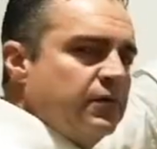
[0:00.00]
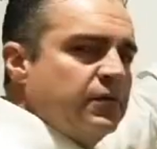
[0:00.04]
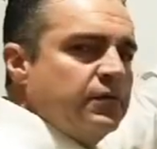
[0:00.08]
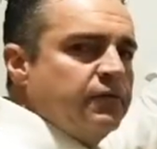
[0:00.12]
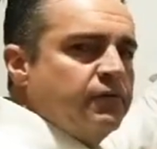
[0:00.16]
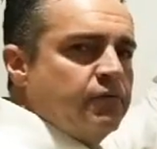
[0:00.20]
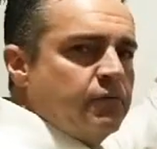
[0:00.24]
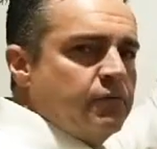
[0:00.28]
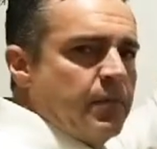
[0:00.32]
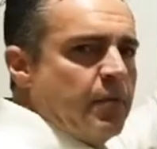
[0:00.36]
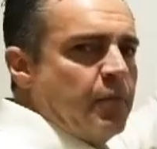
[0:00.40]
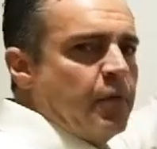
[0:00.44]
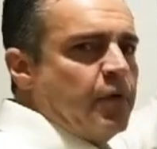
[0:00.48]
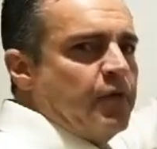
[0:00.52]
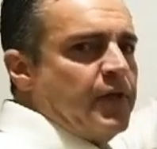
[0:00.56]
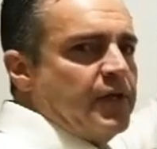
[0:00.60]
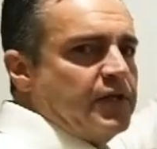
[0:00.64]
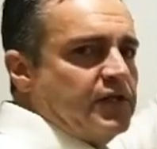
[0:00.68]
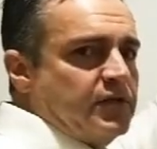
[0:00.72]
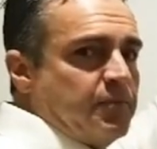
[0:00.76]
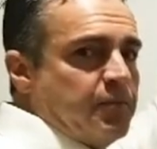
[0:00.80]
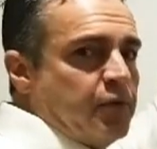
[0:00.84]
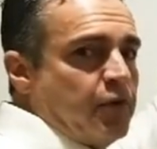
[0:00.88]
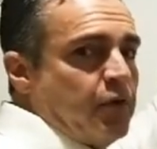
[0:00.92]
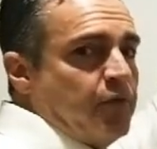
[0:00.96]
remember that's a
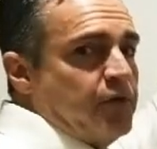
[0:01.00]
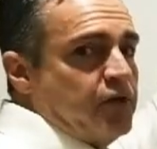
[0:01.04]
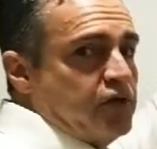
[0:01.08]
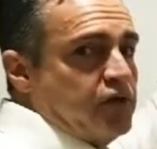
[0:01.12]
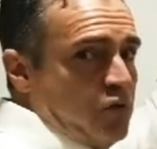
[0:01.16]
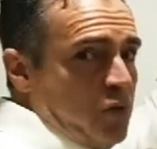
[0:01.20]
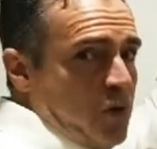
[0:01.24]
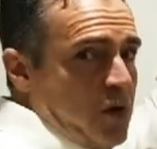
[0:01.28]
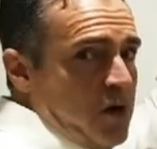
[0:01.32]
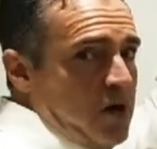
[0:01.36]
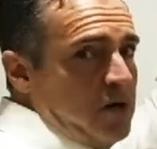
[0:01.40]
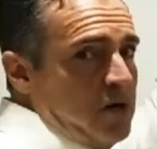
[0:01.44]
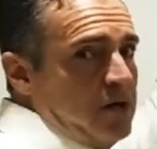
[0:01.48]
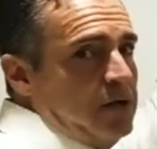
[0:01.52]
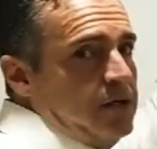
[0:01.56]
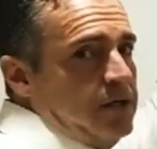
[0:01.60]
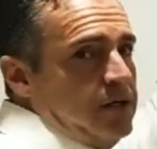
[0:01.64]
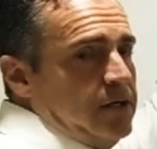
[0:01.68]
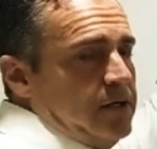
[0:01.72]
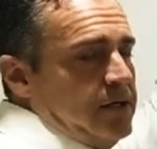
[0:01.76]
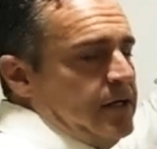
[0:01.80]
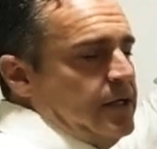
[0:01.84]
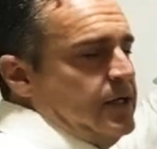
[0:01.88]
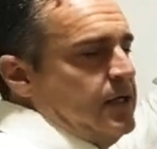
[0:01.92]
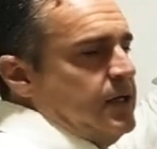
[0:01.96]
perfect square,
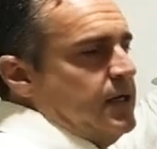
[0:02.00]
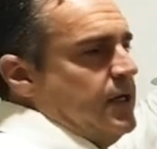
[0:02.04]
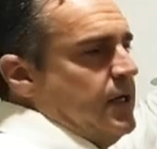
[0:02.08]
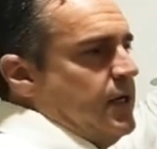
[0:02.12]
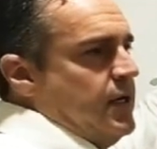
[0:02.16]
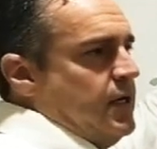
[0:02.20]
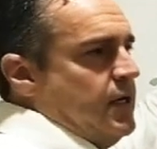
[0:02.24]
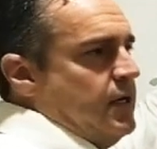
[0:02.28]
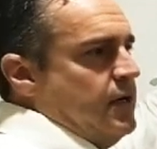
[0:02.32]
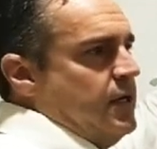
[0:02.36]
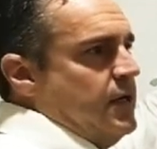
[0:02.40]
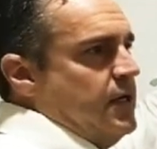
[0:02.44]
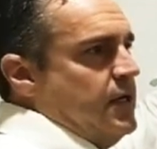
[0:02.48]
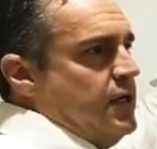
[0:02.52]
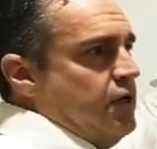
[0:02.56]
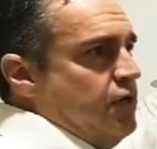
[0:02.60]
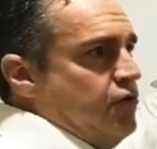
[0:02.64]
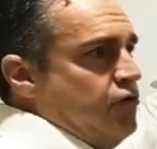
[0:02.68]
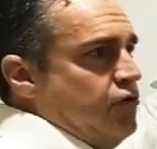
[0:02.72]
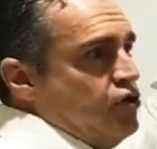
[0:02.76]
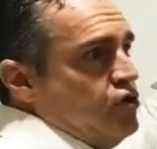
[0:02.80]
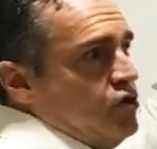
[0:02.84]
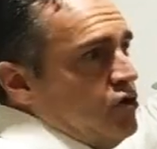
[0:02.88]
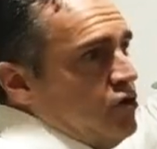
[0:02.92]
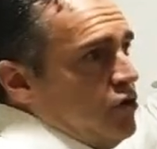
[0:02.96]
and you
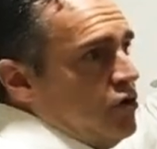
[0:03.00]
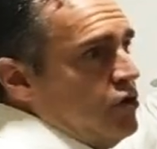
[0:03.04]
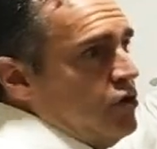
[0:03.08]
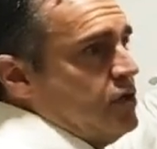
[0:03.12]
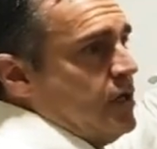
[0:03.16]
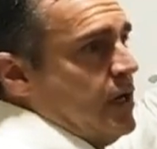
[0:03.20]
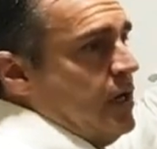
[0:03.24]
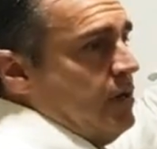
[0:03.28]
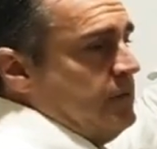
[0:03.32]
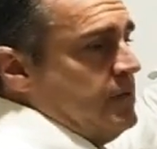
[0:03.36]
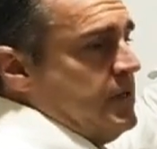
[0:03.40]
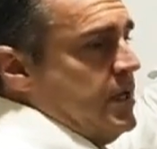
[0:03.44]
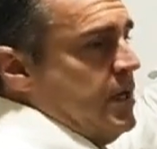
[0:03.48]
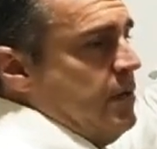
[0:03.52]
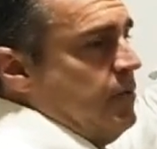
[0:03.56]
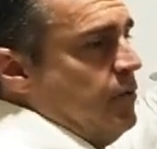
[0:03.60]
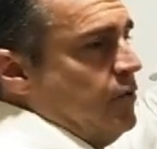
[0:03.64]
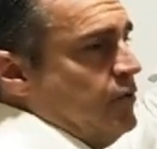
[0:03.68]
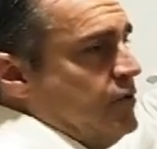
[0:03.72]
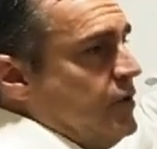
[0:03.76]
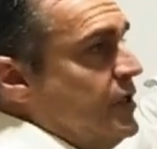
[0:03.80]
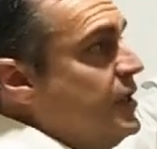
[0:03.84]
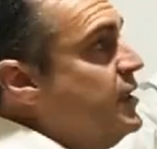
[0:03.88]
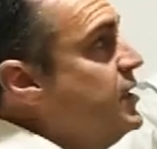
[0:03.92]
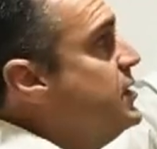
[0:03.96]
should know your times tables,
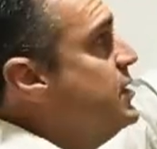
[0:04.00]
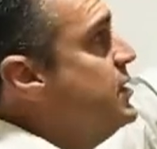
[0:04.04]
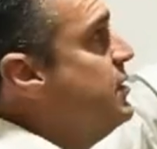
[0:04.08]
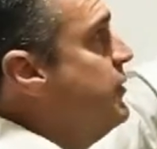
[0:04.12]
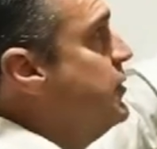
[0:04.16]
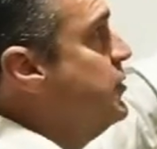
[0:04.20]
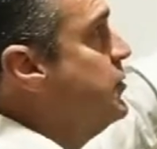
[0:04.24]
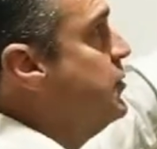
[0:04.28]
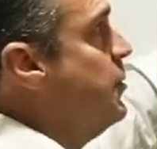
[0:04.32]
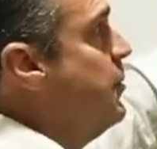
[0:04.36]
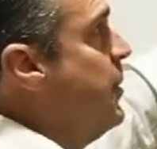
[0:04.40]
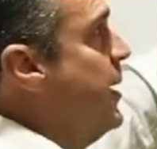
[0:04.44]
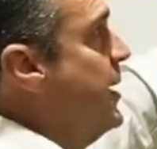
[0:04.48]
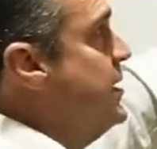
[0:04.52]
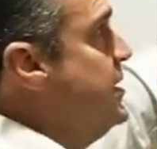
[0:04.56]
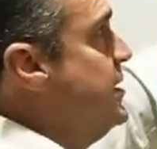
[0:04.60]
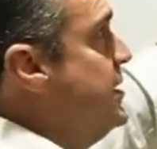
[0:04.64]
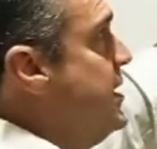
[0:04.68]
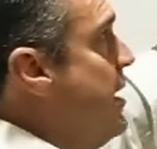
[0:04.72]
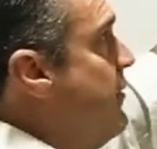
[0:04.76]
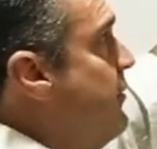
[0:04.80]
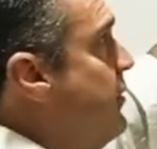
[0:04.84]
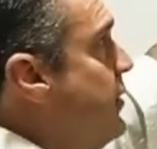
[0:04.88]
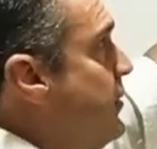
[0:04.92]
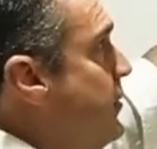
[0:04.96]
it is divisible by
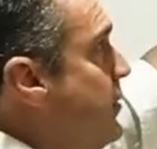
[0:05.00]
7.